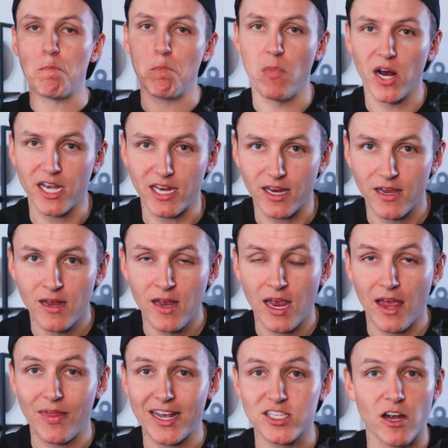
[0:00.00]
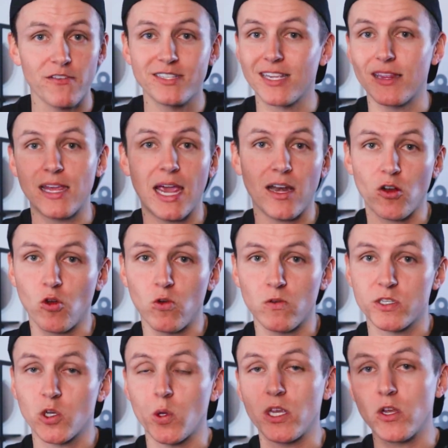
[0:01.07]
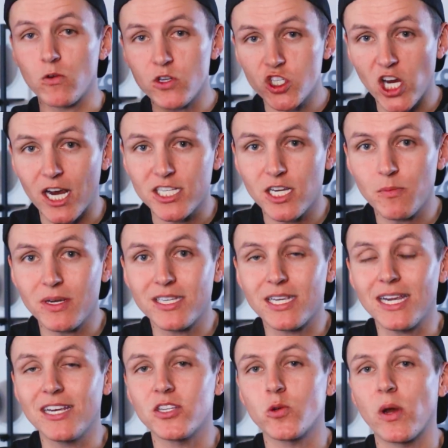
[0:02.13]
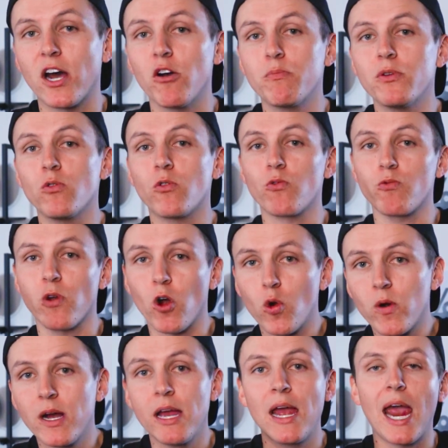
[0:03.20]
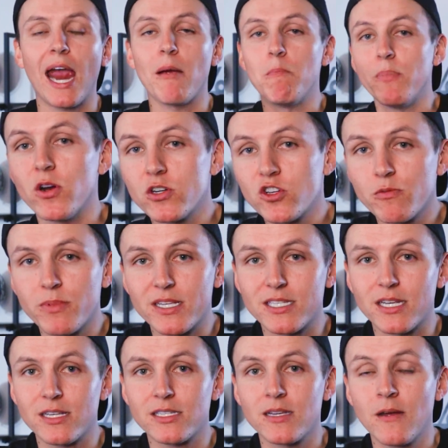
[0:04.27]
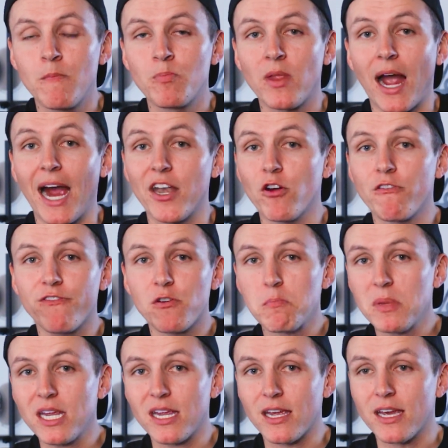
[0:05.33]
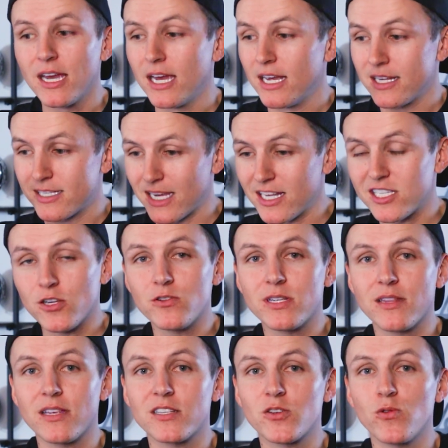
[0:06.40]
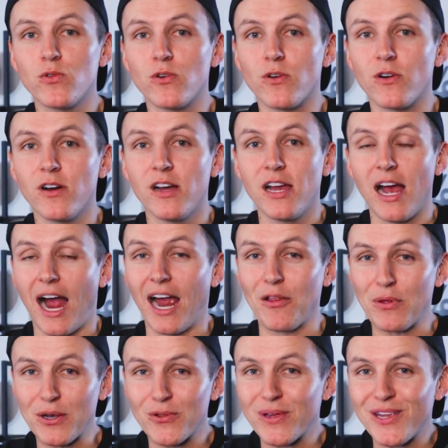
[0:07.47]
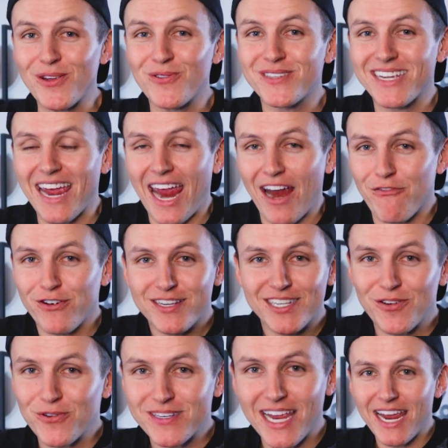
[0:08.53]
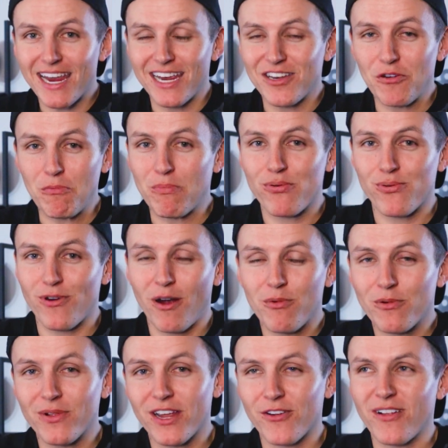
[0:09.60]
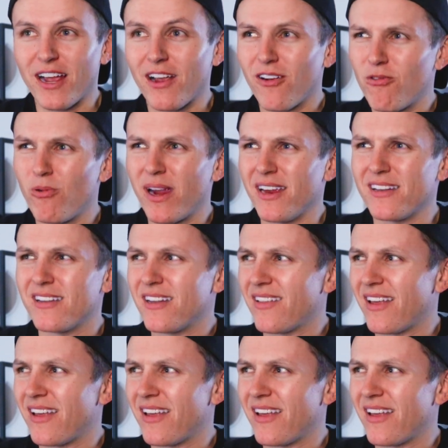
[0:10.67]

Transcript: money. And that's obviously the end goal. So use ChatGPT to help you grow and build your business. I know for me, since using this tool, I literally use it every single day, and you probably are like, wait,